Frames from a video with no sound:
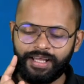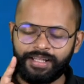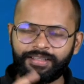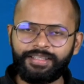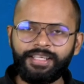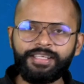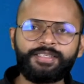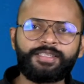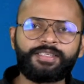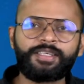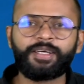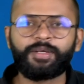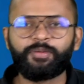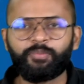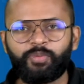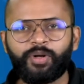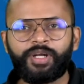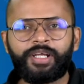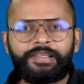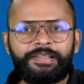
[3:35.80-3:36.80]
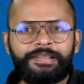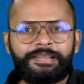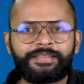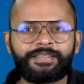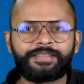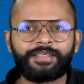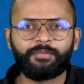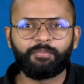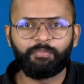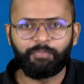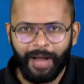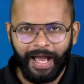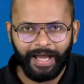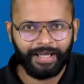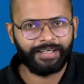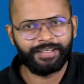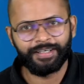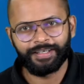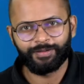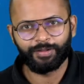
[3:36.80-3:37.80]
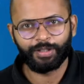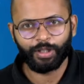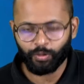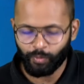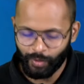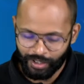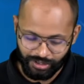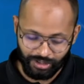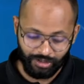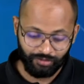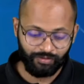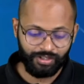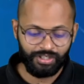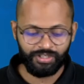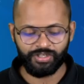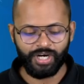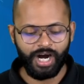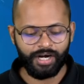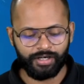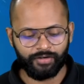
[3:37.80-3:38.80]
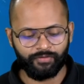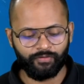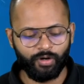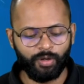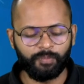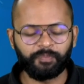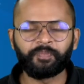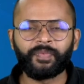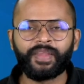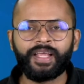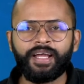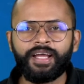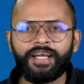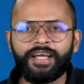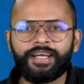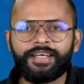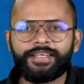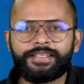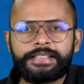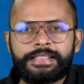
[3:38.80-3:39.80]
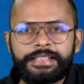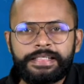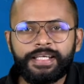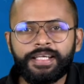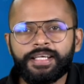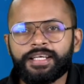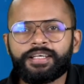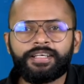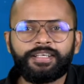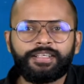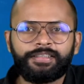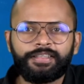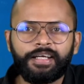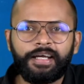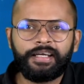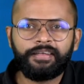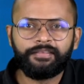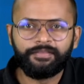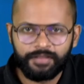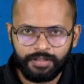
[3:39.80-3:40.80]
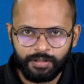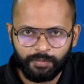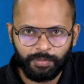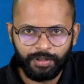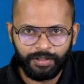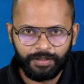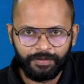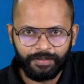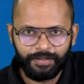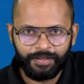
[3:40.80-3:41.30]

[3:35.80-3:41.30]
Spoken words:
This brings us back to the question we started from, seeing the invisible.